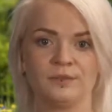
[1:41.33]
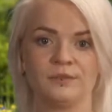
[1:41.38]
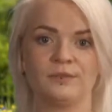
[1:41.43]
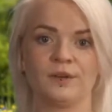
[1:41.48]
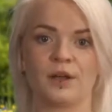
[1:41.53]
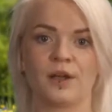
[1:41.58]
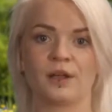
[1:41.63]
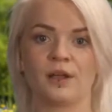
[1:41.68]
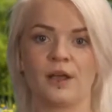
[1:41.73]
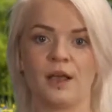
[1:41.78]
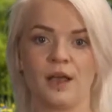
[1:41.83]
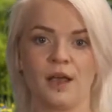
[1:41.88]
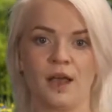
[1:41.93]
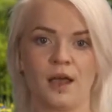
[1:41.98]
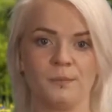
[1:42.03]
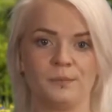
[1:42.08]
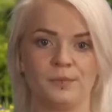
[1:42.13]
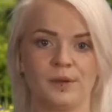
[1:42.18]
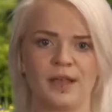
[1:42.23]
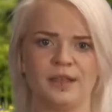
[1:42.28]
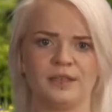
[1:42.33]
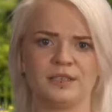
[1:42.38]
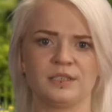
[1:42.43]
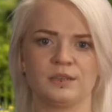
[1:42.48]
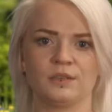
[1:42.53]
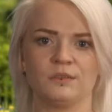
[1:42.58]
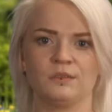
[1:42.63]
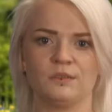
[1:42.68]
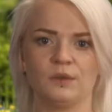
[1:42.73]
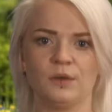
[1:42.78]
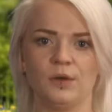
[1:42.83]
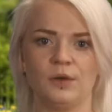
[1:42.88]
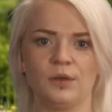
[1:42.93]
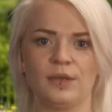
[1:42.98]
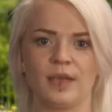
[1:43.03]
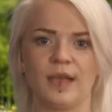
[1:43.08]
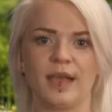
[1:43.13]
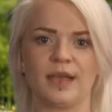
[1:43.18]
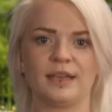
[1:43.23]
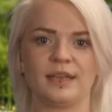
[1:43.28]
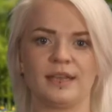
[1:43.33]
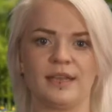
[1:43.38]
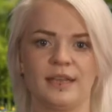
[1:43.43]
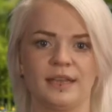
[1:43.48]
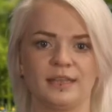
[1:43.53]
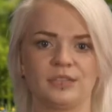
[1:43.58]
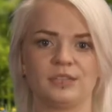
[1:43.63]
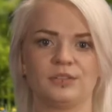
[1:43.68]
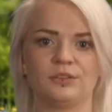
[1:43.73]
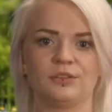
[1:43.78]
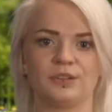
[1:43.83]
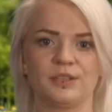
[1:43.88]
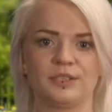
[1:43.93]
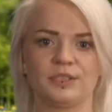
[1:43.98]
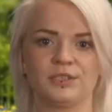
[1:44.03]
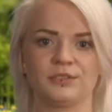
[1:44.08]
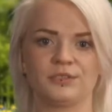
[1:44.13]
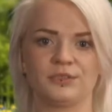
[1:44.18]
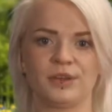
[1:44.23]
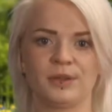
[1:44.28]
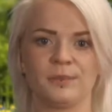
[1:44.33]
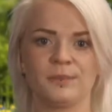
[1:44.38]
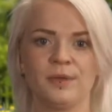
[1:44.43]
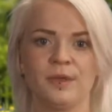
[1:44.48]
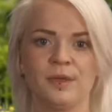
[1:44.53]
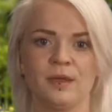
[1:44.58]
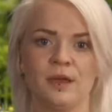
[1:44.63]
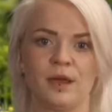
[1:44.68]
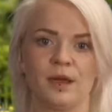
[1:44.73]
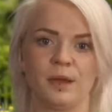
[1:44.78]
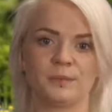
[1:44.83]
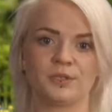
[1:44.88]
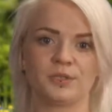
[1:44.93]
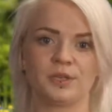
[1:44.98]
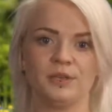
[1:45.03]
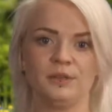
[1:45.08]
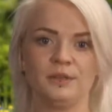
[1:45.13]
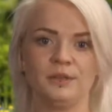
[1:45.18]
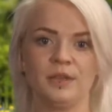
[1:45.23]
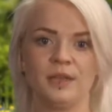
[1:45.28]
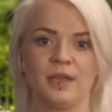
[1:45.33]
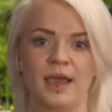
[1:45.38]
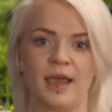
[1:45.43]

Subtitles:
for a comprehensive look at each degree stream option